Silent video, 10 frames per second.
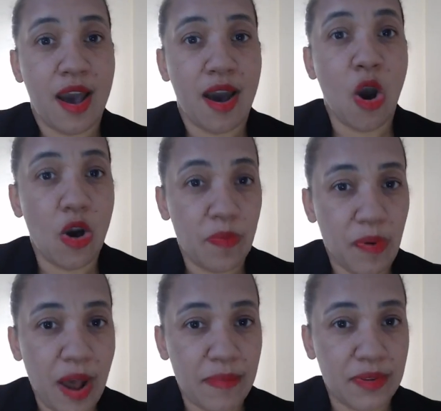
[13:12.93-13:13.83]
all the
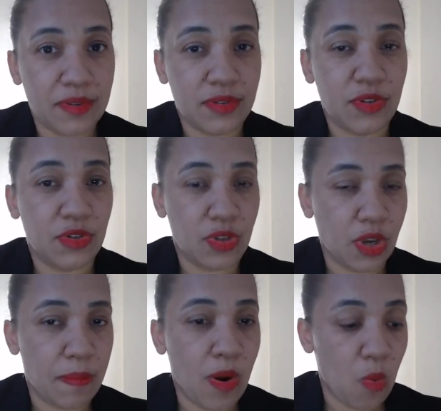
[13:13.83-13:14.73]
problems, you just talk
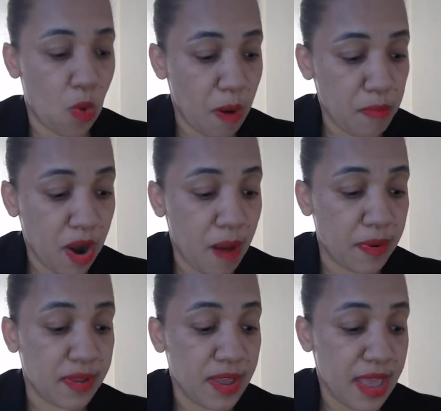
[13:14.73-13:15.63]
about one
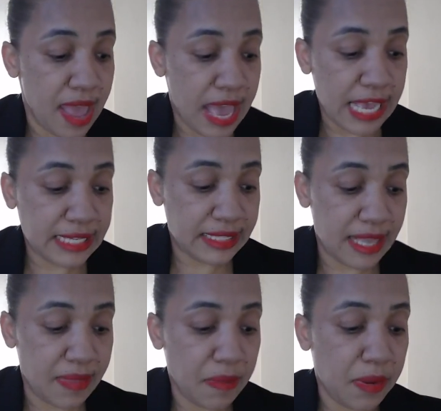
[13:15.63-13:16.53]
problem.
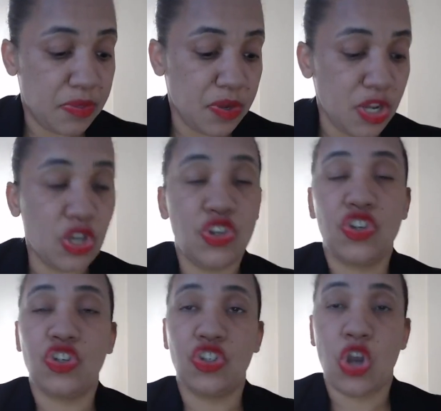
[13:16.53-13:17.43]
Step number three,
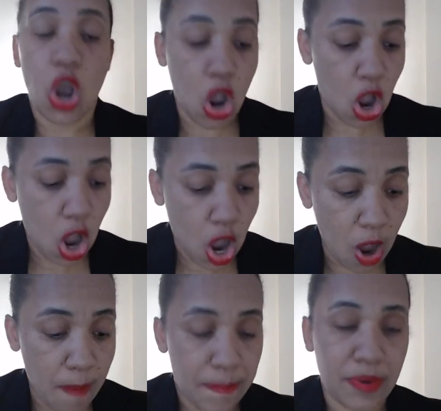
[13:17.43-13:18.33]
show
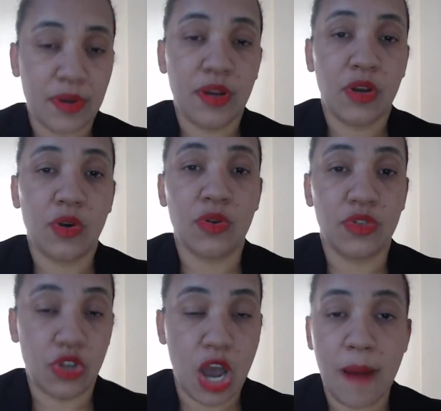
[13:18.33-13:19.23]
up
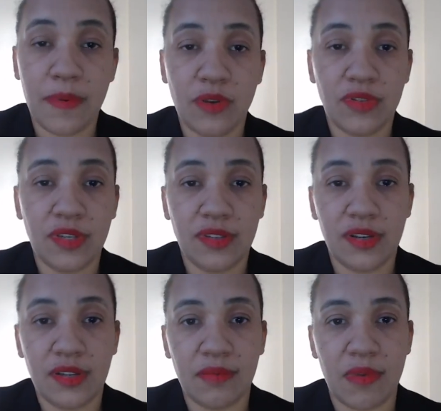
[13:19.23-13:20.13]

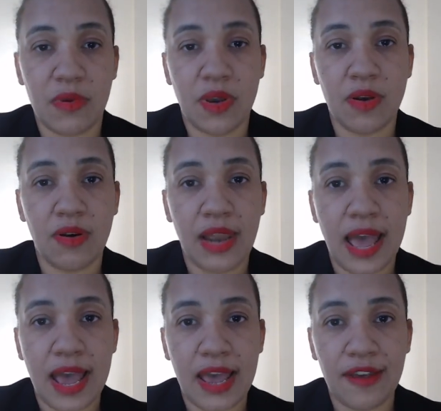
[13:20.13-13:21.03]
consistently. Maybe you can go
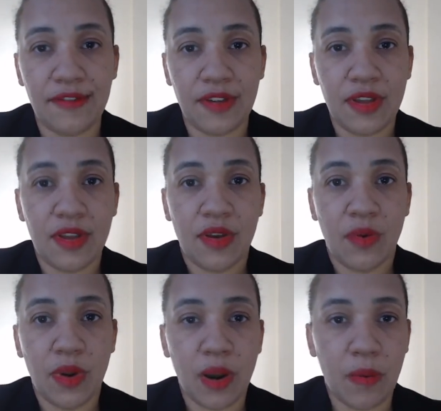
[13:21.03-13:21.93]
live,
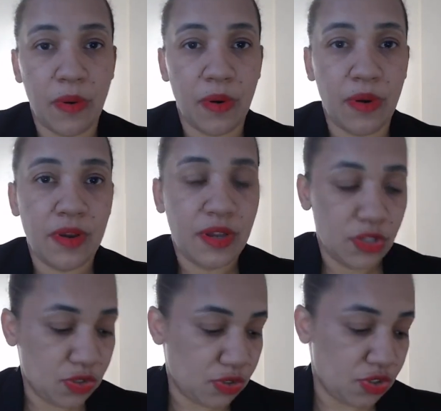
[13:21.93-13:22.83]
whatever.
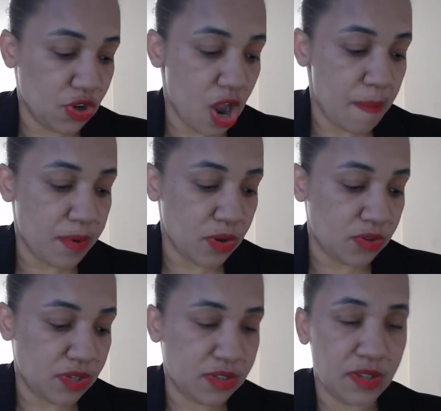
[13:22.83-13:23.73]
Just show up
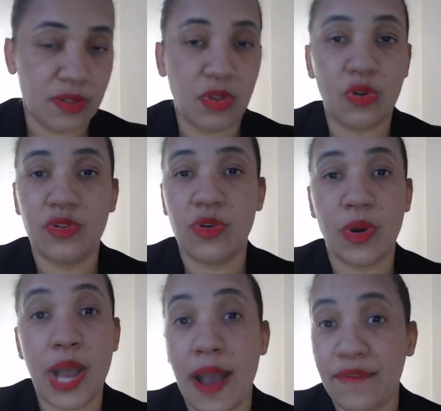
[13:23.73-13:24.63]
consistent. You
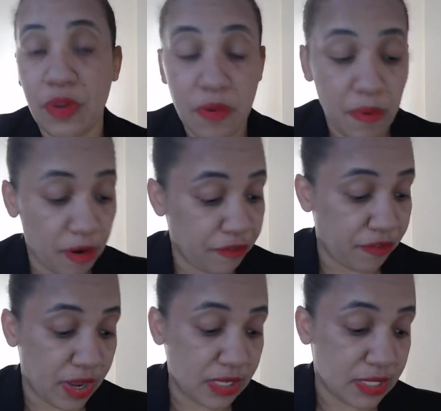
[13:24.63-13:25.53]
don't have to be
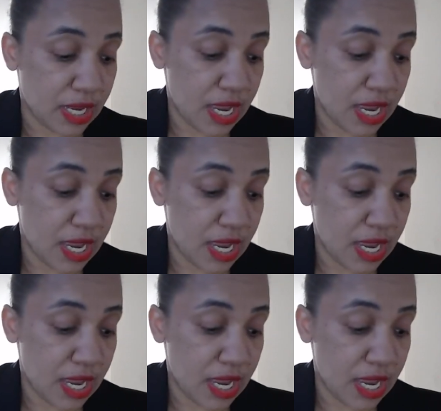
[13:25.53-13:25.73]
perfect.